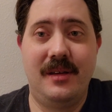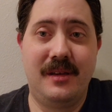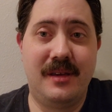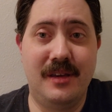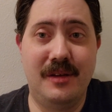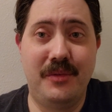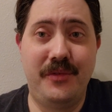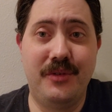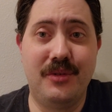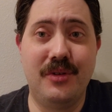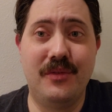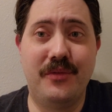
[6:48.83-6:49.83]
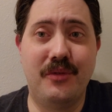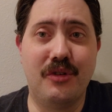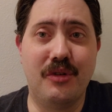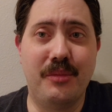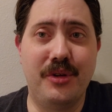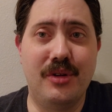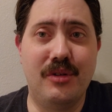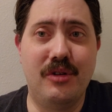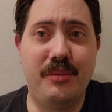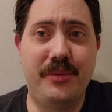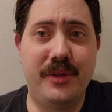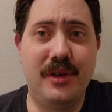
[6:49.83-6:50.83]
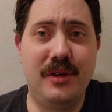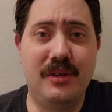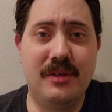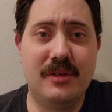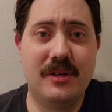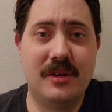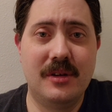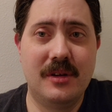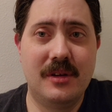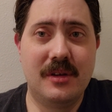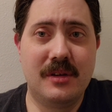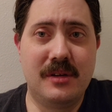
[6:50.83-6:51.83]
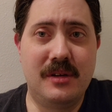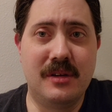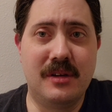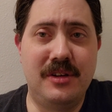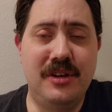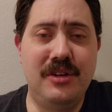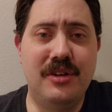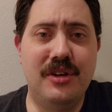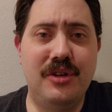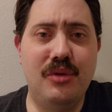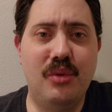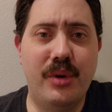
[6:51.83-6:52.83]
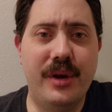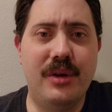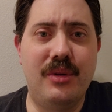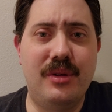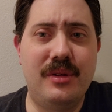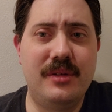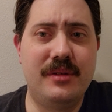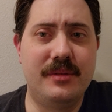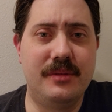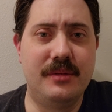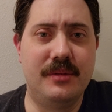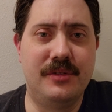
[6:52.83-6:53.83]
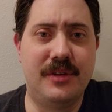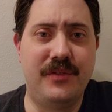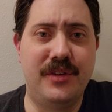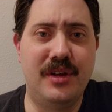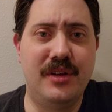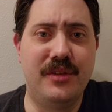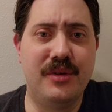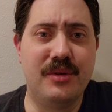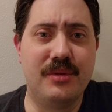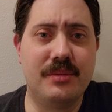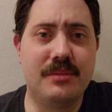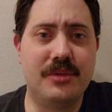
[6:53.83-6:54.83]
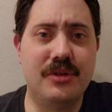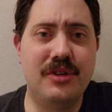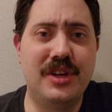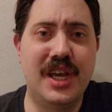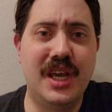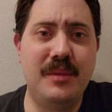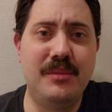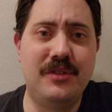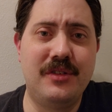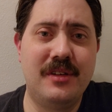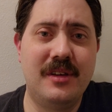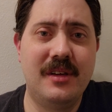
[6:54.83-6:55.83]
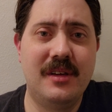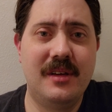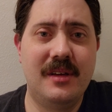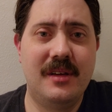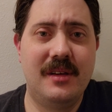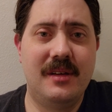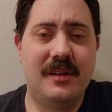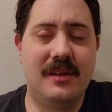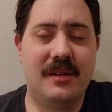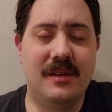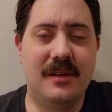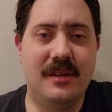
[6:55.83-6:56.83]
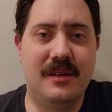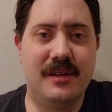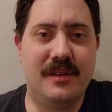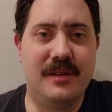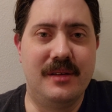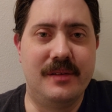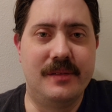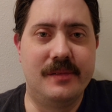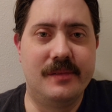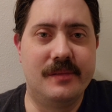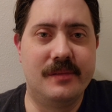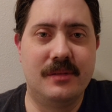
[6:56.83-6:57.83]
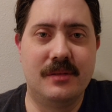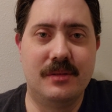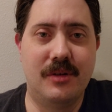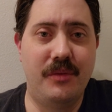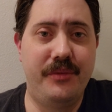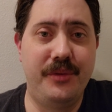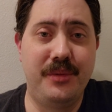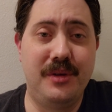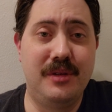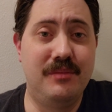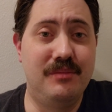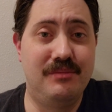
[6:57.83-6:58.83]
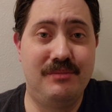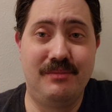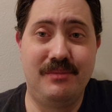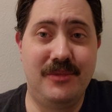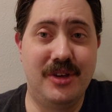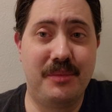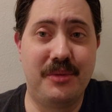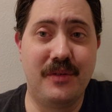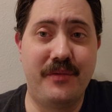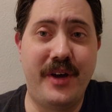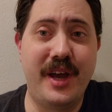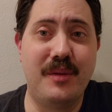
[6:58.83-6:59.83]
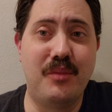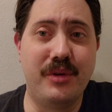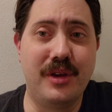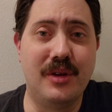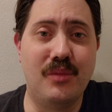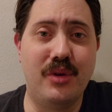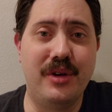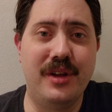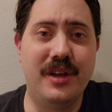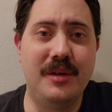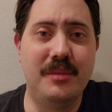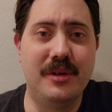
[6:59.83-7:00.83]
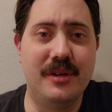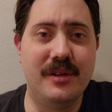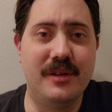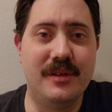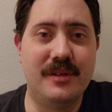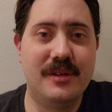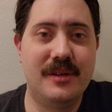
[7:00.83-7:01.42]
Can't help but feel good for them. Hope they can continue to do well as they've done in their good games, and hopefully we can get up there and fight them again one day. But